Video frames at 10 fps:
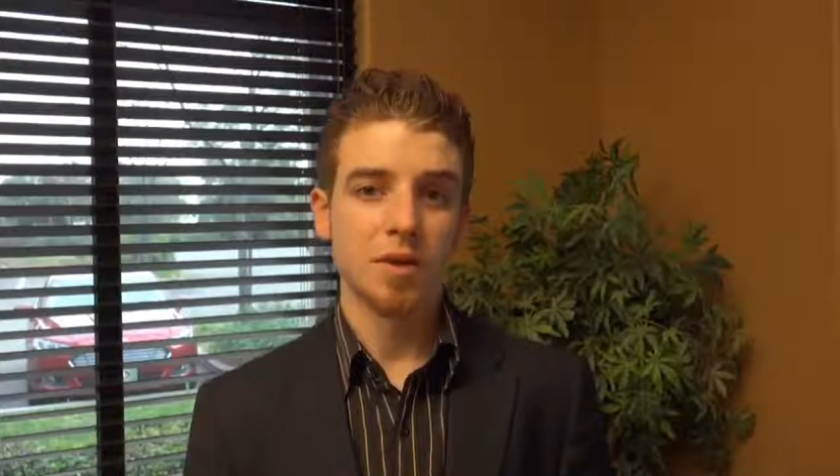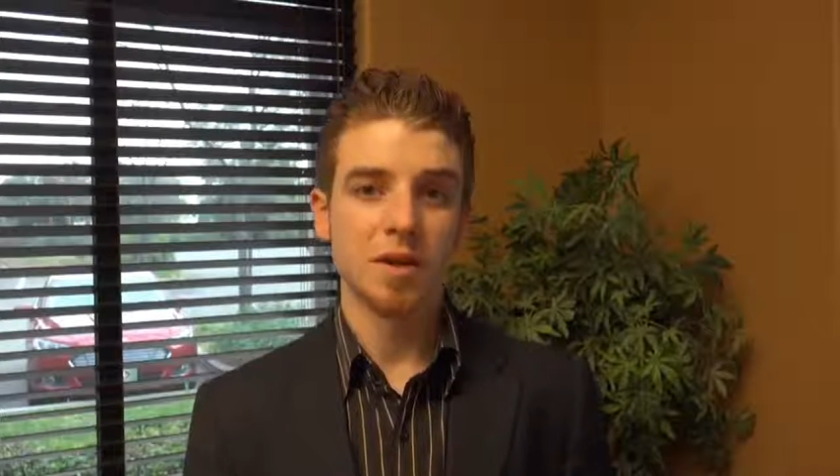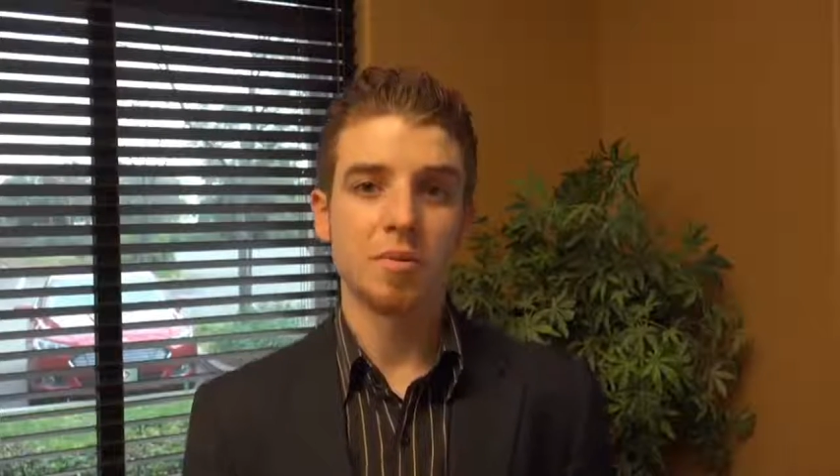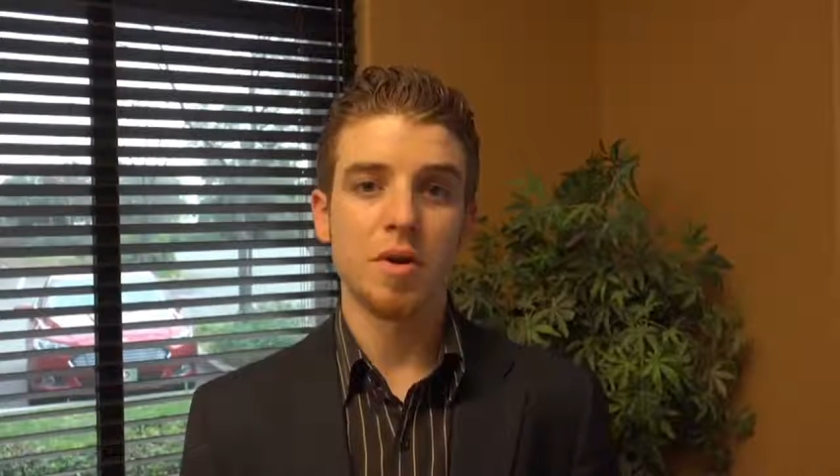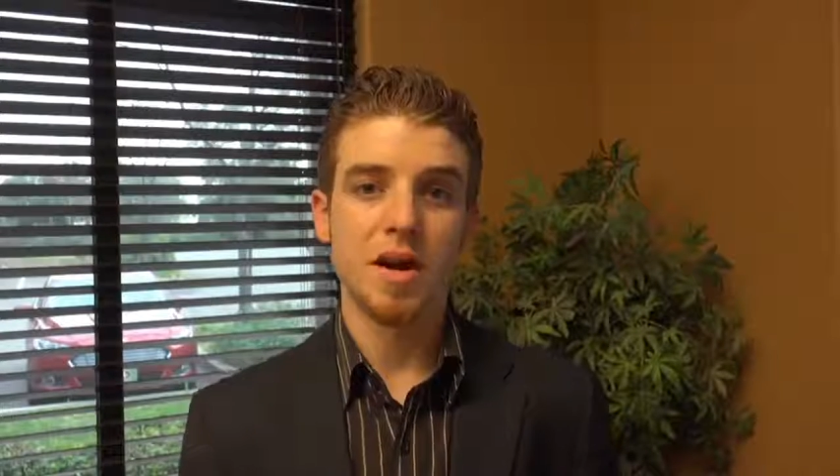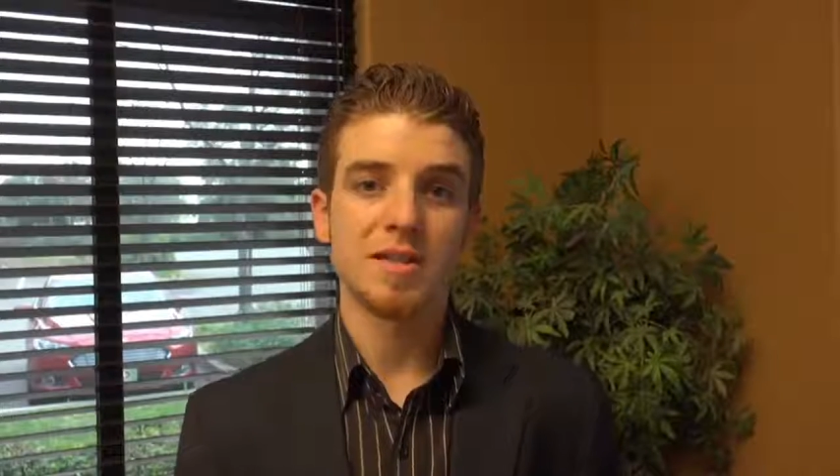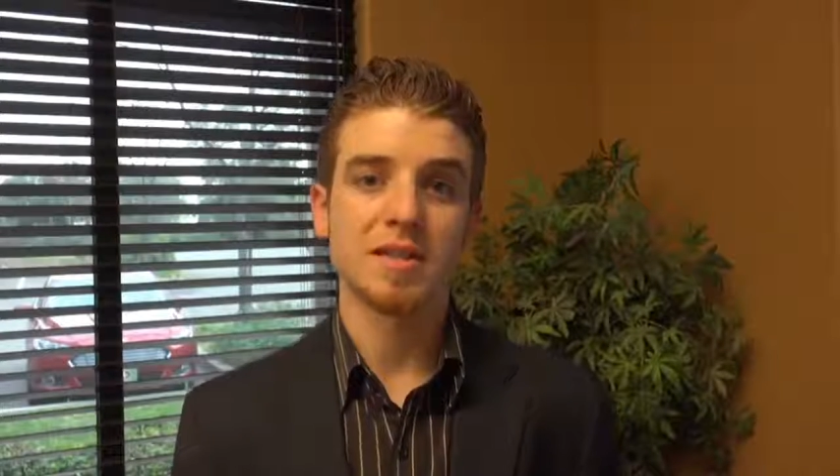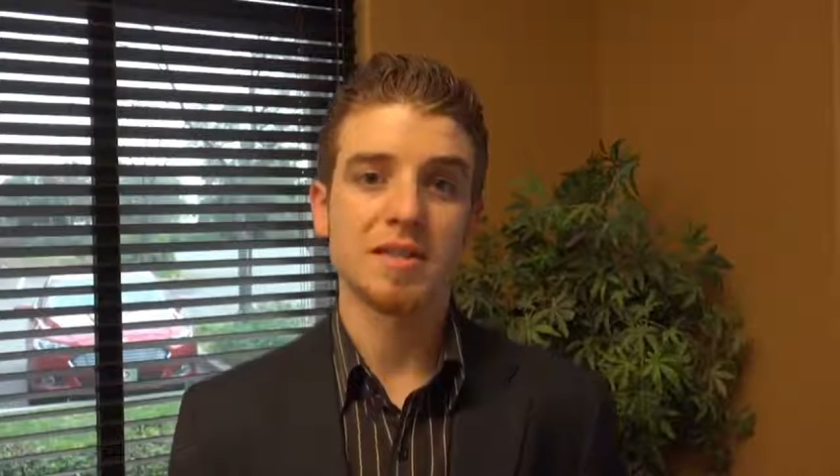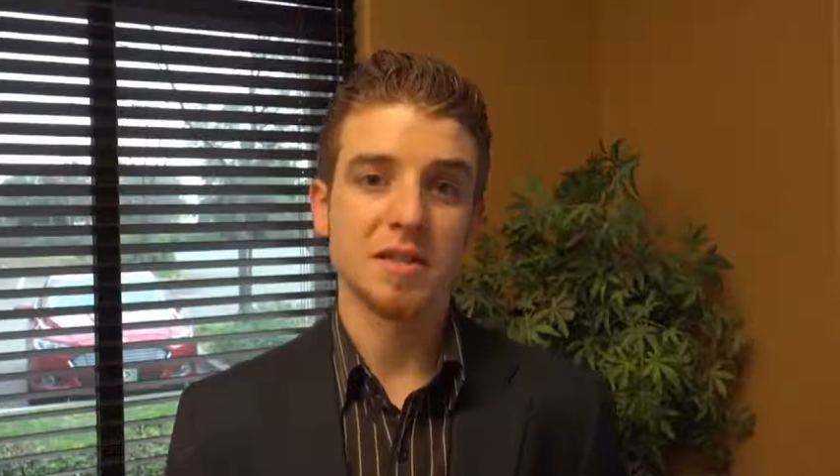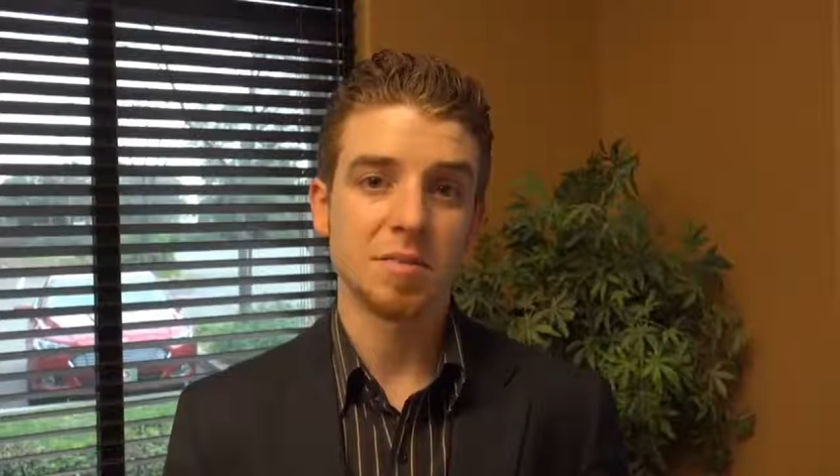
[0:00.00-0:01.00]
putting a
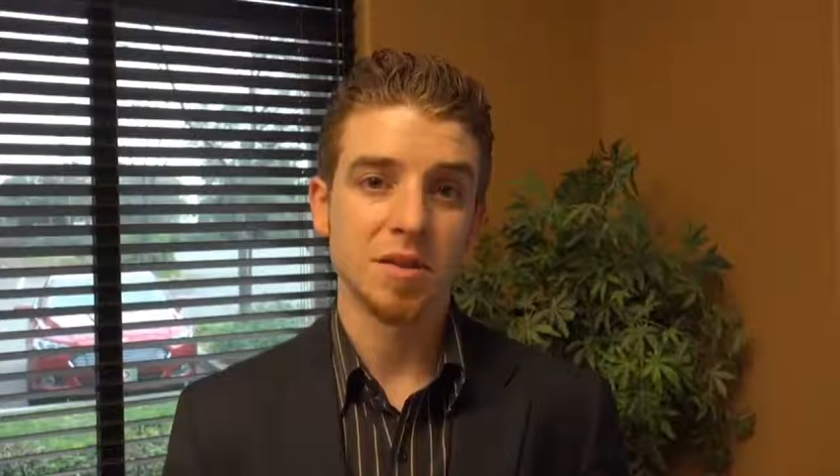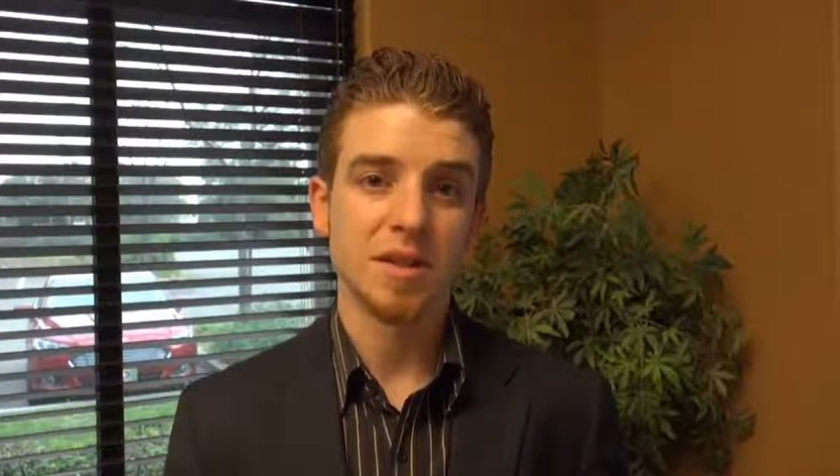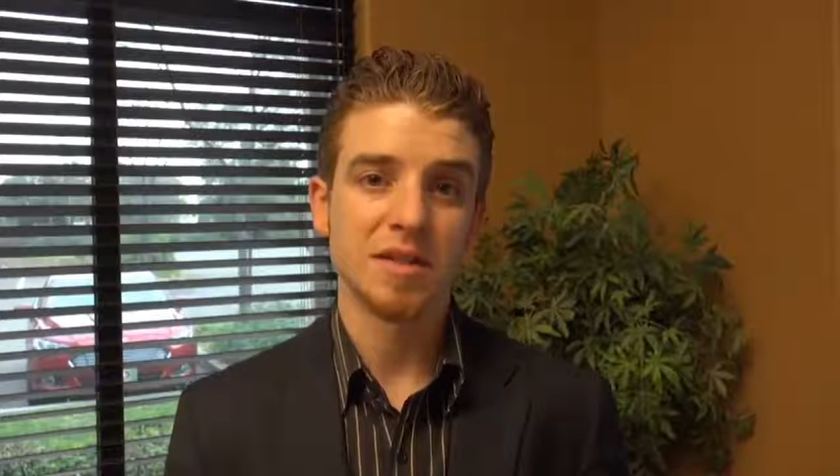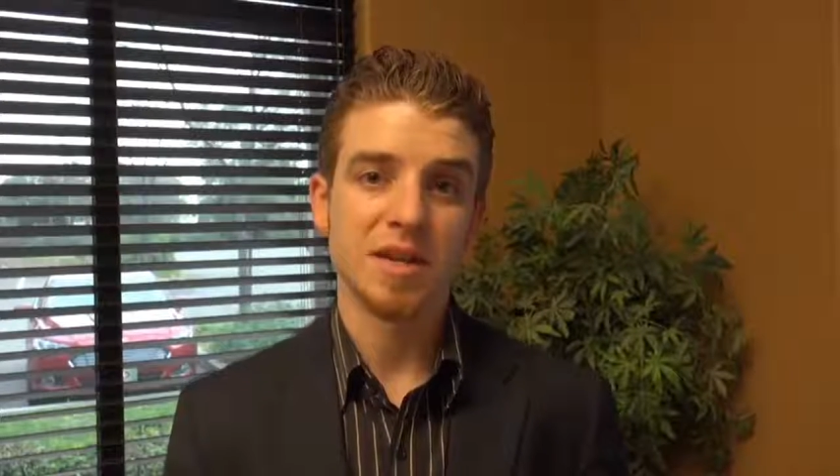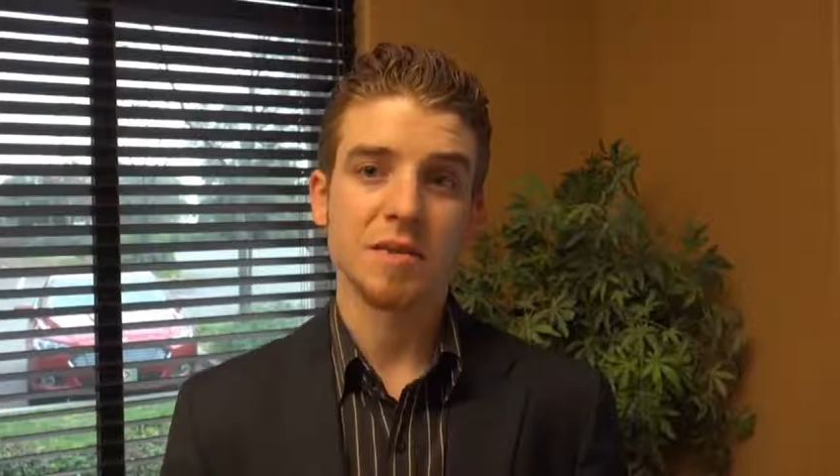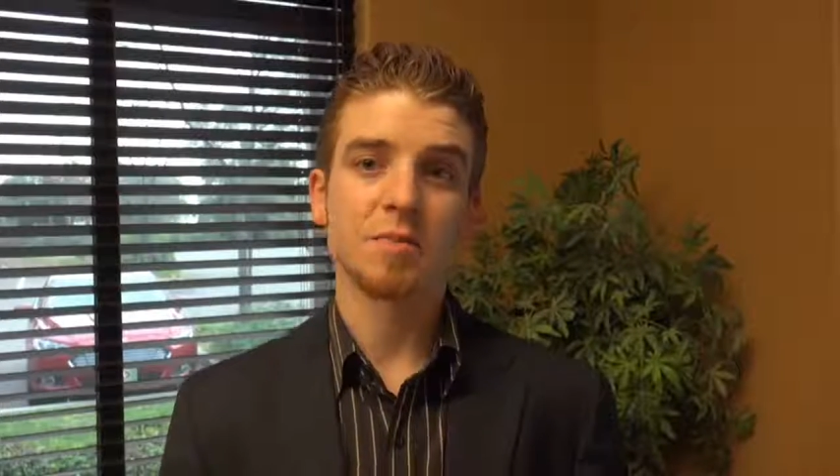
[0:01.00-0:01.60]
process into place